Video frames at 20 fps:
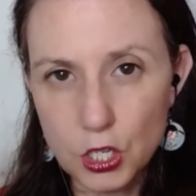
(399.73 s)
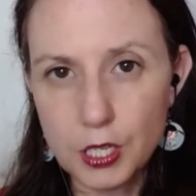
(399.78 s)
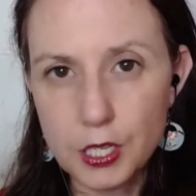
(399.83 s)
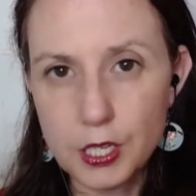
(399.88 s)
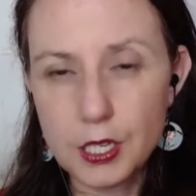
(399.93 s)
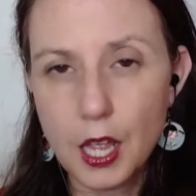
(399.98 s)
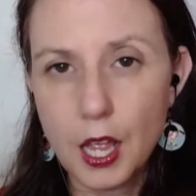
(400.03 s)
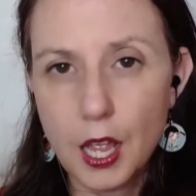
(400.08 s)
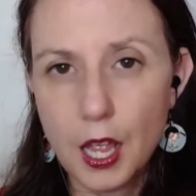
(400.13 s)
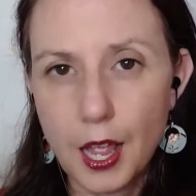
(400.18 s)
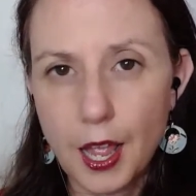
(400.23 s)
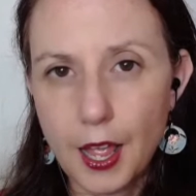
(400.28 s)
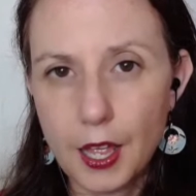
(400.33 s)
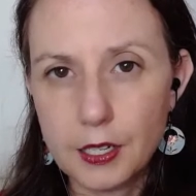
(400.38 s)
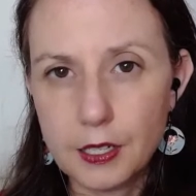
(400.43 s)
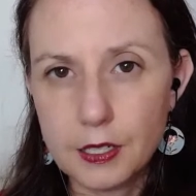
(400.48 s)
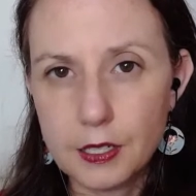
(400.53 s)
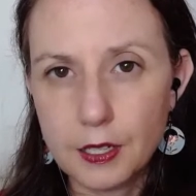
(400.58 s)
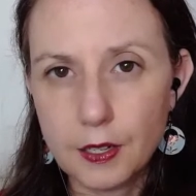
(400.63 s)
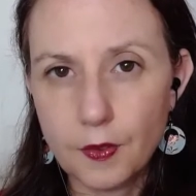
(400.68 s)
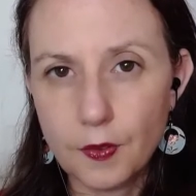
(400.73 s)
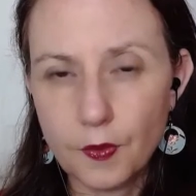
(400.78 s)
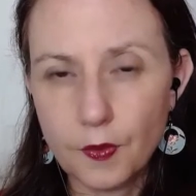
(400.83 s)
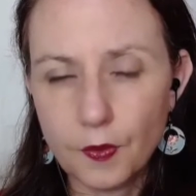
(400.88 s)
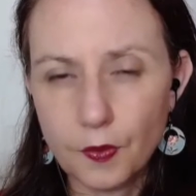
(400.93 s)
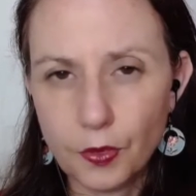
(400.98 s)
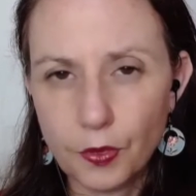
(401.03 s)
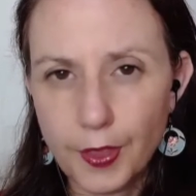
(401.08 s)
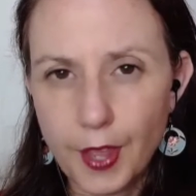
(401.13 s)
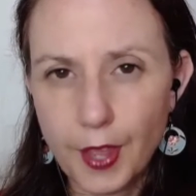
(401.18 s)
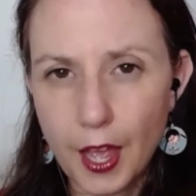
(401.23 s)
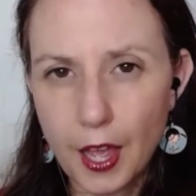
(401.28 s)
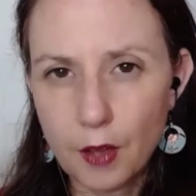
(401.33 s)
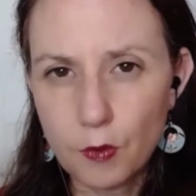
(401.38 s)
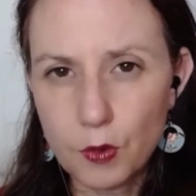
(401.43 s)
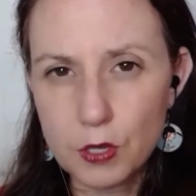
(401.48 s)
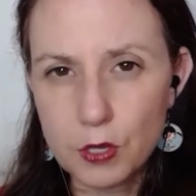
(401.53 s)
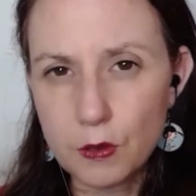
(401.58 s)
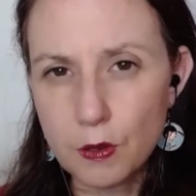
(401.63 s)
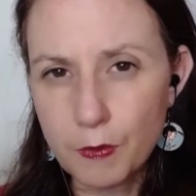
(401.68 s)
And that
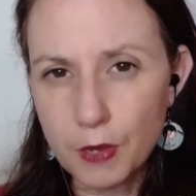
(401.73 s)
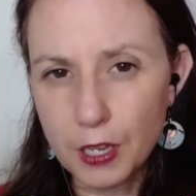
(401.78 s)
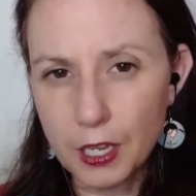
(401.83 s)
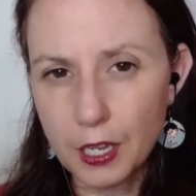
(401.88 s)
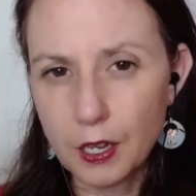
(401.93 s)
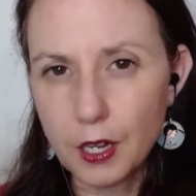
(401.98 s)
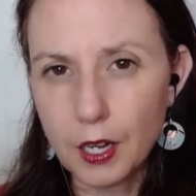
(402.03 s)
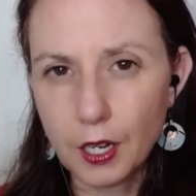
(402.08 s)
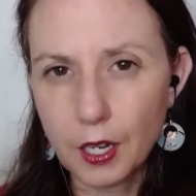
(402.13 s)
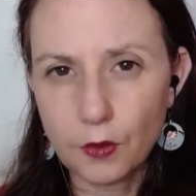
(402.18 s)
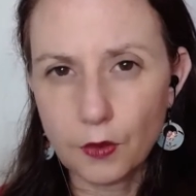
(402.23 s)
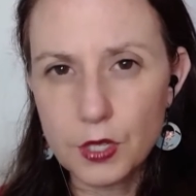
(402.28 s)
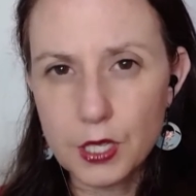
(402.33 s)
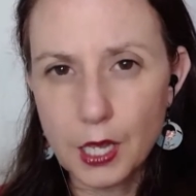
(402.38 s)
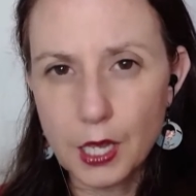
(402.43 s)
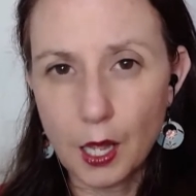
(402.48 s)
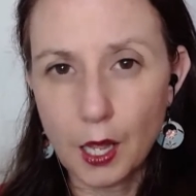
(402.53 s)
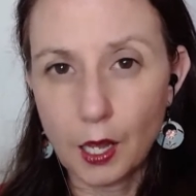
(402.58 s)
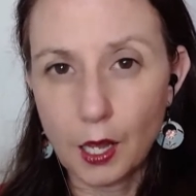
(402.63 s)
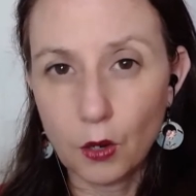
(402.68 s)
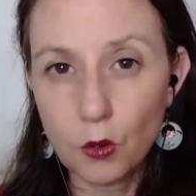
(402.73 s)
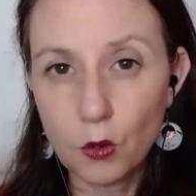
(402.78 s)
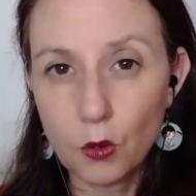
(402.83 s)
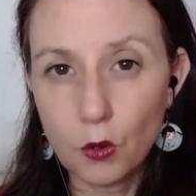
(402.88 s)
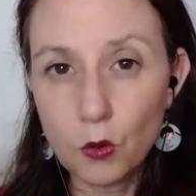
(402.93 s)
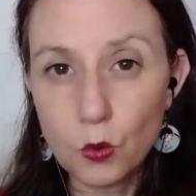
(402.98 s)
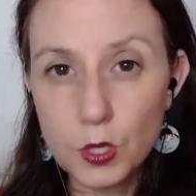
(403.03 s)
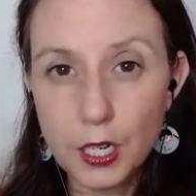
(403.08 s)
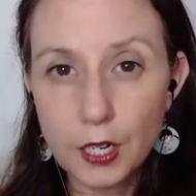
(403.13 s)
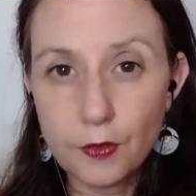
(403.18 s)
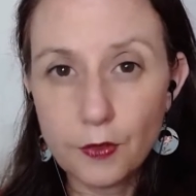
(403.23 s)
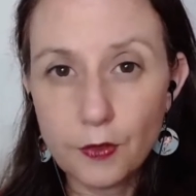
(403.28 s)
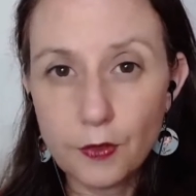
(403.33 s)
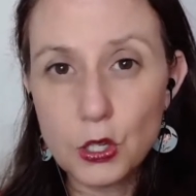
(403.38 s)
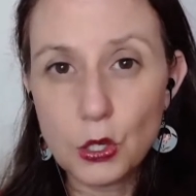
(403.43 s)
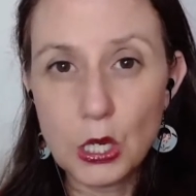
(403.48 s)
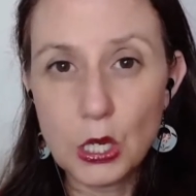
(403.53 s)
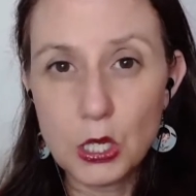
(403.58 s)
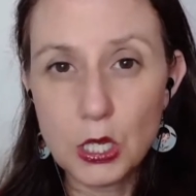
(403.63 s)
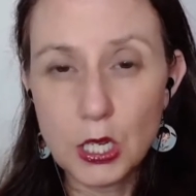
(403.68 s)
was the beginning of saying, ooh, data
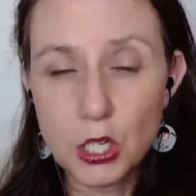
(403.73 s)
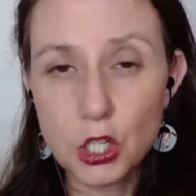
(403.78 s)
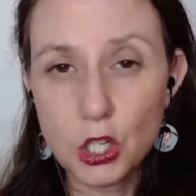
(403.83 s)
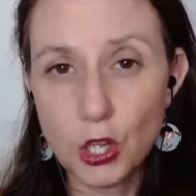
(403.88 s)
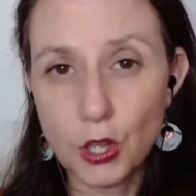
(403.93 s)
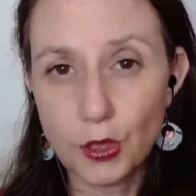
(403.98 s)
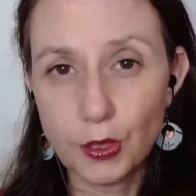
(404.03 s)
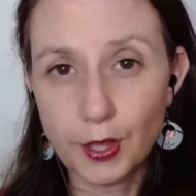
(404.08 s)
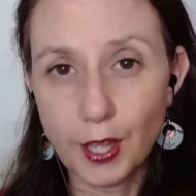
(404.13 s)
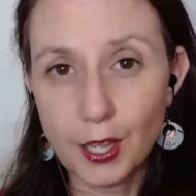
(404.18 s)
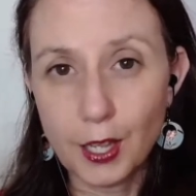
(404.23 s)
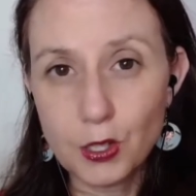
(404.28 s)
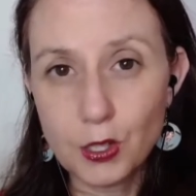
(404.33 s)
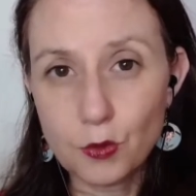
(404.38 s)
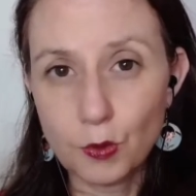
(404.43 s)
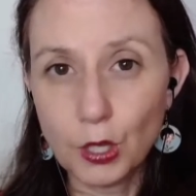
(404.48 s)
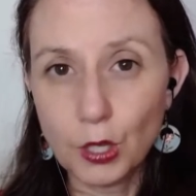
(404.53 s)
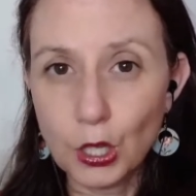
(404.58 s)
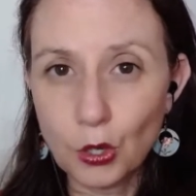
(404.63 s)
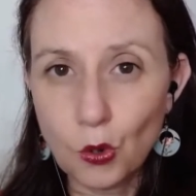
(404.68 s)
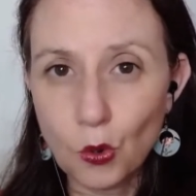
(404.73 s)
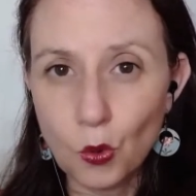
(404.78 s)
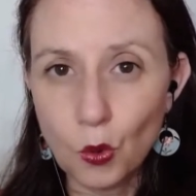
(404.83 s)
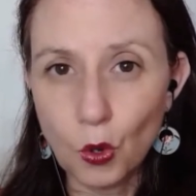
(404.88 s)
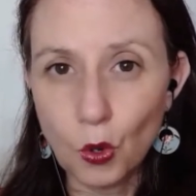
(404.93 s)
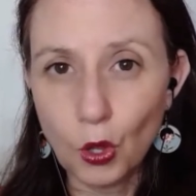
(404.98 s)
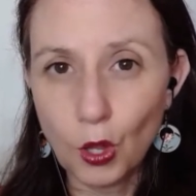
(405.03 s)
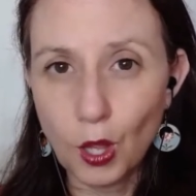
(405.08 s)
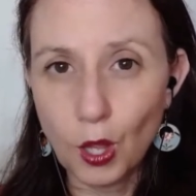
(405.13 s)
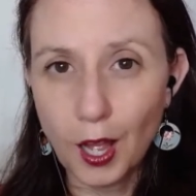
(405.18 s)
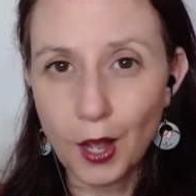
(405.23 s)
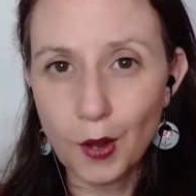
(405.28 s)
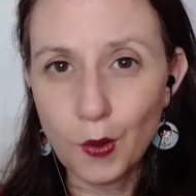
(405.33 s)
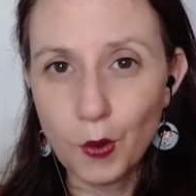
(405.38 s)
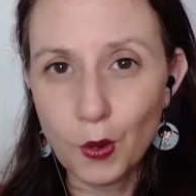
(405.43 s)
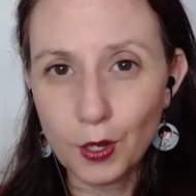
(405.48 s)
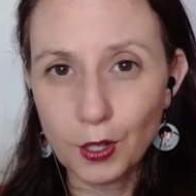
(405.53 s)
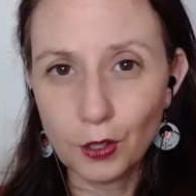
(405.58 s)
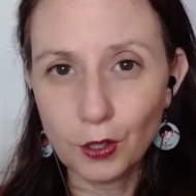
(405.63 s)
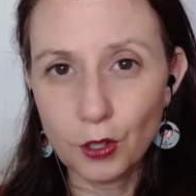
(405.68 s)
visualization, that's really cool. I want to
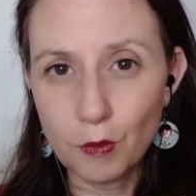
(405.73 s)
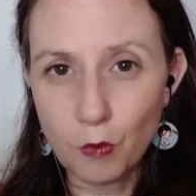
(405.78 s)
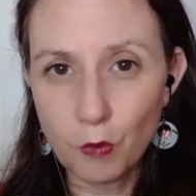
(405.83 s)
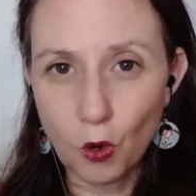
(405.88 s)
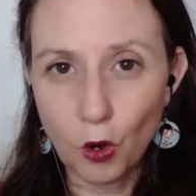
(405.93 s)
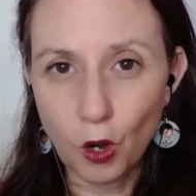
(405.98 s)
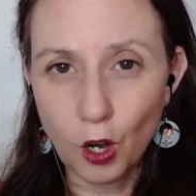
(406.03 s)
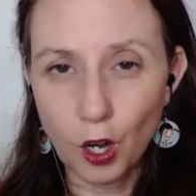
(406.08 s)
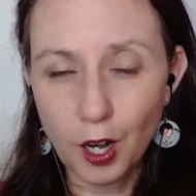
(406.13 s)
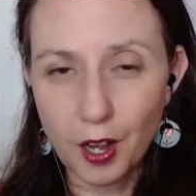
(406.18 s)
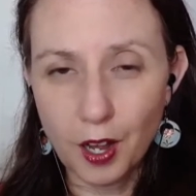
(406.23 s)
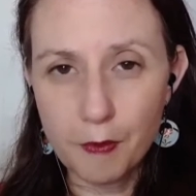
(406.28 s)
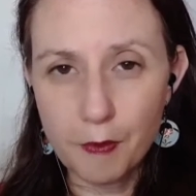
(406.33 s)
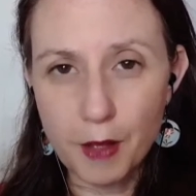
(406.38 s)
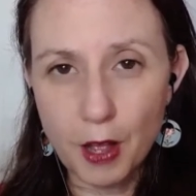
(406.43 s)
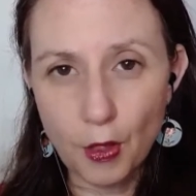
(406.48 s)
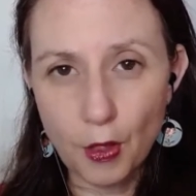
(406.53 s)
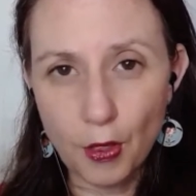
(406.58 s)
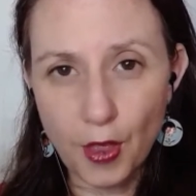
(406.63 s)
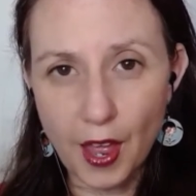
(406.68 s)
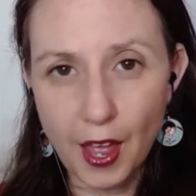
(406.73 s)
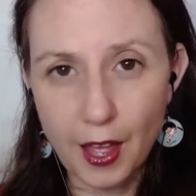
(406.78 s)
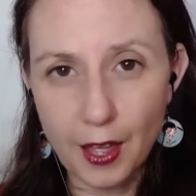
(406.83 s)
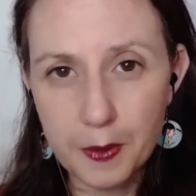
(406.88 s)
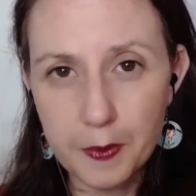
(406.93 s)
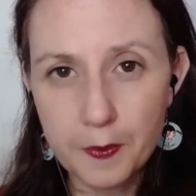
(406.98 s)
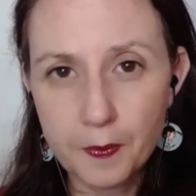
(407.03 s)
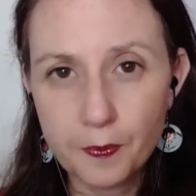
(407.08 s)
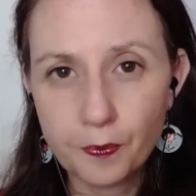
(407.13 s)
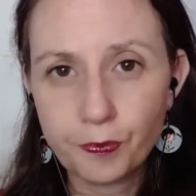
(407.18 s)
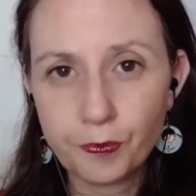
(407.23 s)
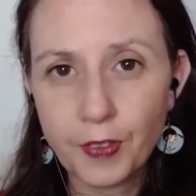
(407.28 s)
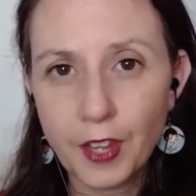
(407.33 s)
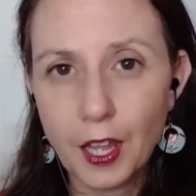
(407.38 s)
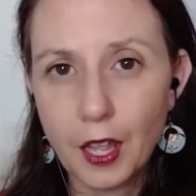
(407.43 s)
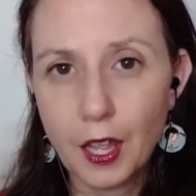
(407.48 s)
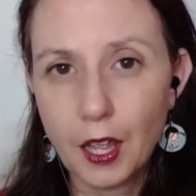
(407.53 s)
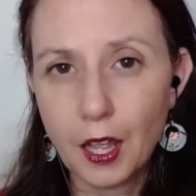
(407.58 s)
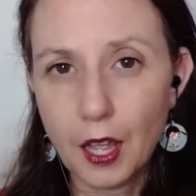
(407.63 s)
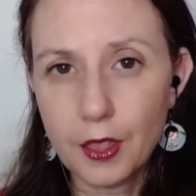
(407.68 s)
learn more about that.
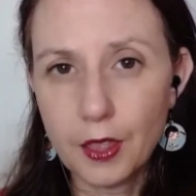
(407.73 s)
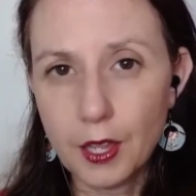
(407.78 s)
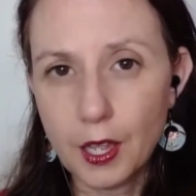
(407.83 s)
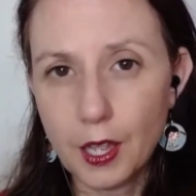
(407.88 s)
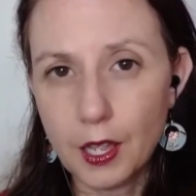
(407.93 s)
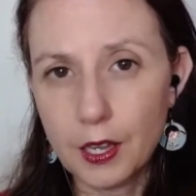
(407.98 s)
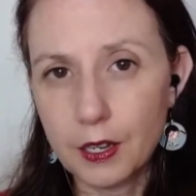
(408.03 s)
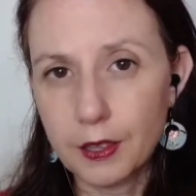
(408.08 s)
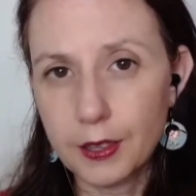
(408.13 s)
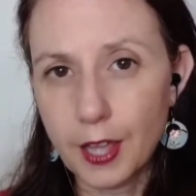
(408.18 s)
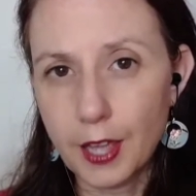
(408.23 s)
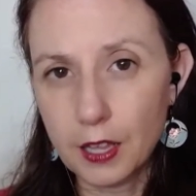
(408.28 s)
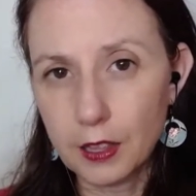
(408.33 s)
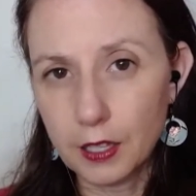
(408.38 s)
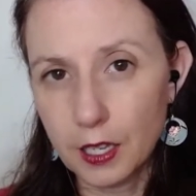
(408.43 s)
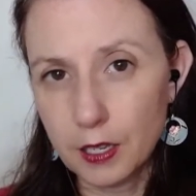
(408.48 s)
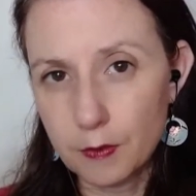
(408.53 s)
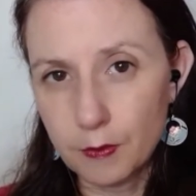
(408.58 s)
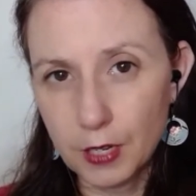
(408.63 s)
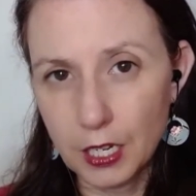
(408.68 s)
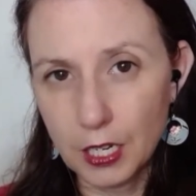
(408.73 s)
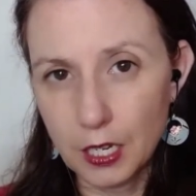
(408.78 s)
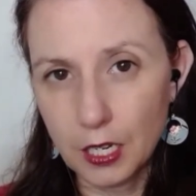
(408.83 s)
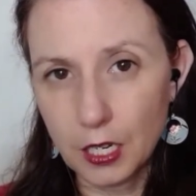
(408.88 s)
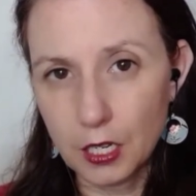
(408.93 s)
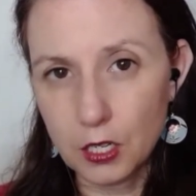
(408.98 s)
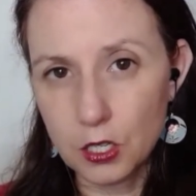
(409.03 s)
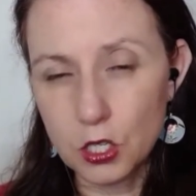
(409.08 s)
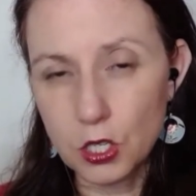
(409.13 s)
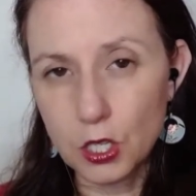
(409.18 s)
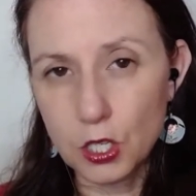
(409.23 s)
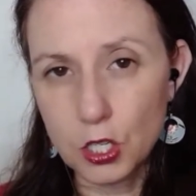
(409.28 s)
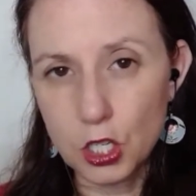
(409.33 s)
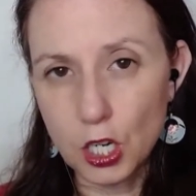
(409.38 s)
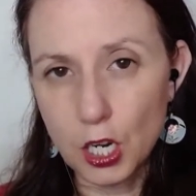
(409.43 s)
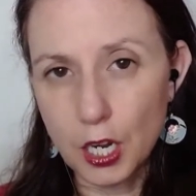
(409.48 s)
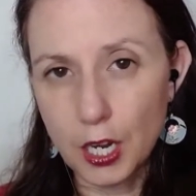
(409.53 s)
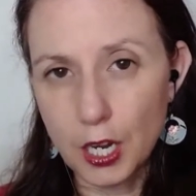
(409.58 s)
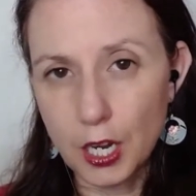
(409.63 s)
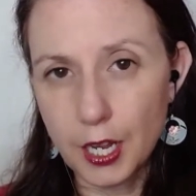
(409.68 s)
And then that led me into the
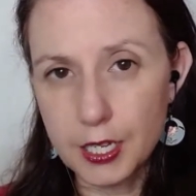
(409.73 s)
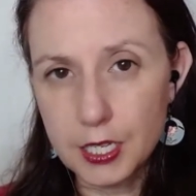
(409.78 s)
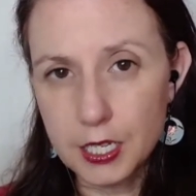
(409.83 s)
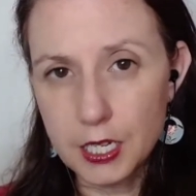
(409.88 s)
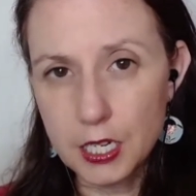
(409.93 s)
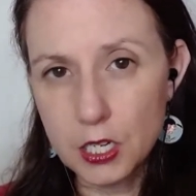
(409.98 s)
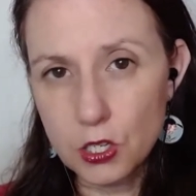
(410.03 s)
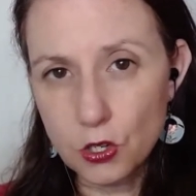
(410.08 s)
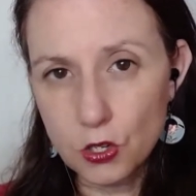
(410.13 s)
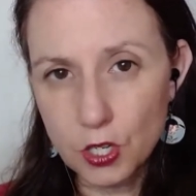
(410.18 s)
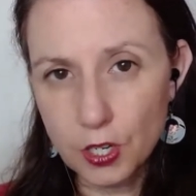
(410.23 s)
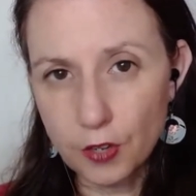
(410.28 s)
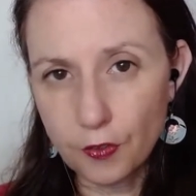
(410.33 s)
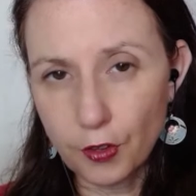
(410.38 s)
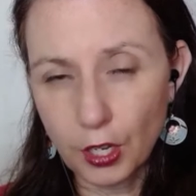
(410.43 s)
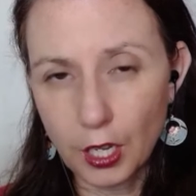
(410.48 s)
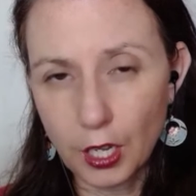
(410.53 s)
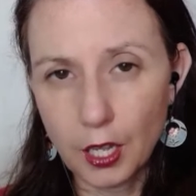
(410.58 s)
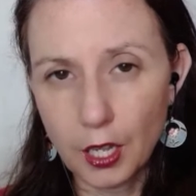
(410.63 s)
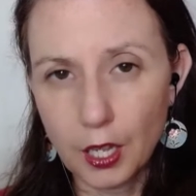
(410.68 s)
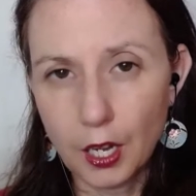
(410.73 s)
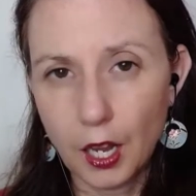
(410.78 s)
GIST certificate.